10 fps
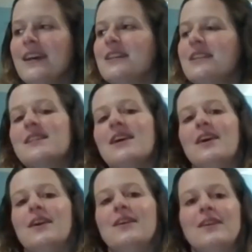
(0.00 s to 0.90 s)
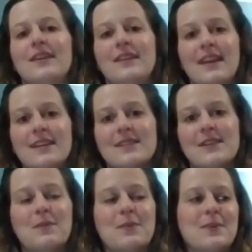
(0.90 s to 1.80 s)
So next
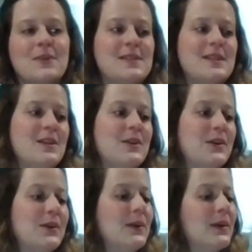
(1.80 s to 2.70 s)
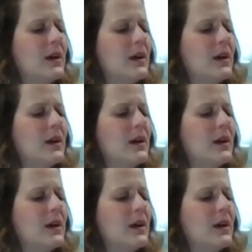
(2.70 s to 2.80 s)
time when I see you,